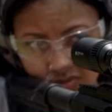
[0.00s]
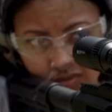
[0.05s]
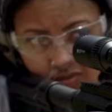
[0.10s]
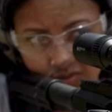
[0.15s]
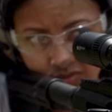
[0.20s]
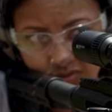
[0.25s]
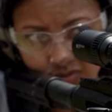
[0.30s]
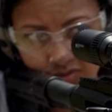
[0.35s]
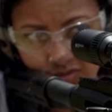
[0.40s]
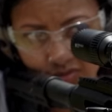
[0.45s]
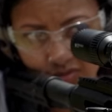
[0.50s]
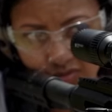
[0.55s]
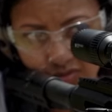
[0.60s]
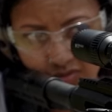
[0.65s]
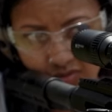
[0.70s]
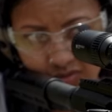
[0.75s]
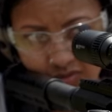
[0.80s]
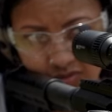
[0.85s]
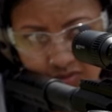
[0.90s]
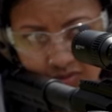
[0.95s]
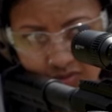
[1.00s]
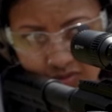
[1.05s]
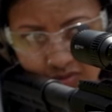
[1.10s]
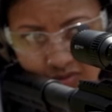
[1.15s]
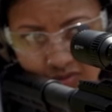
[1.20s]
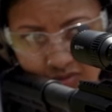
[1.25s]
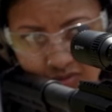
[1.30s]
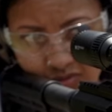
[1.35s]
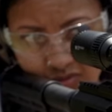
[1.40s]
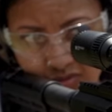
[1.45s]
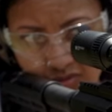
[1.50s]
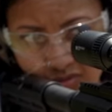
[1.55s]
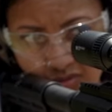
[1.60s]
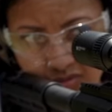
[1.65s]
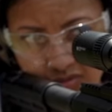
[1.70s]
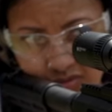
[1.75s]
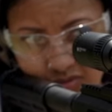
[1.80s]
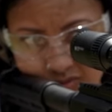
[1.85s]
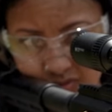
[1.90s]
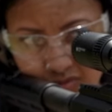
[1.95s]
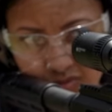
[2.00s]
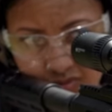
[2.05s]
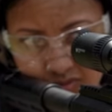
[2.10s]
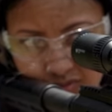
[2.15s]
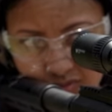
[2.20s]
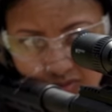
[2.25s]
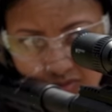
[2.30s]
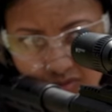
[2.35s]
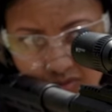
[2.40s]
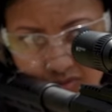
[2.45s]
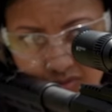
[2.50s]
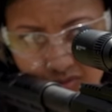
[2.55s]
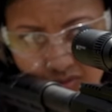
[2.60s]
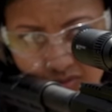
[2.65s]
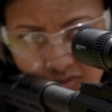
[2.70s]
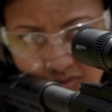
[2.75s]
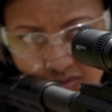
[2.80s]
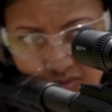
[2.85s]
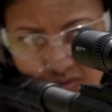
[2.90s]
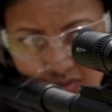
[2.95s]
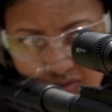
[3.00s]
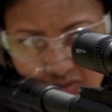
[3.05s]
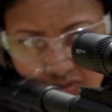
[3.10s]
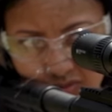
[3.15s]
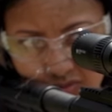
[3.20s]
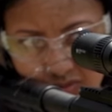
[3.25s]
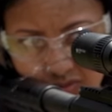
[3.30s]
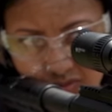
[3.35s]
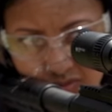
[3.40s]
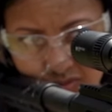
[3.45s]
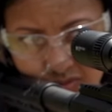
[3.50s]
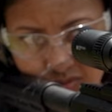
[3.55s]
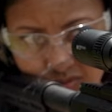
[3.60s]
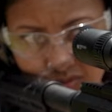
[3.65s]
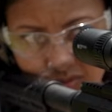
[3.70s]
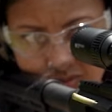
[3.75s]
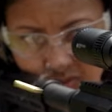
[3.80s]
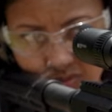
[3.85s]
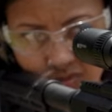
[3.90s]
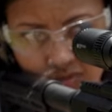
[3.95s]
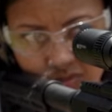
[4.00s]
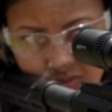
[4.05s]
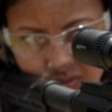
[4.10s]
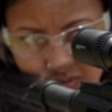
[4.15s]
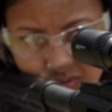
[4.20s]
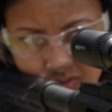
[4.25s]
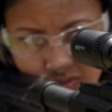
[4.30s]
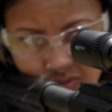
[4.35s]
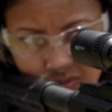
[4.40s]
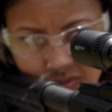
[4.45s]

shooting make these super versatile for taking out squirrels, groundhogs, and foxes.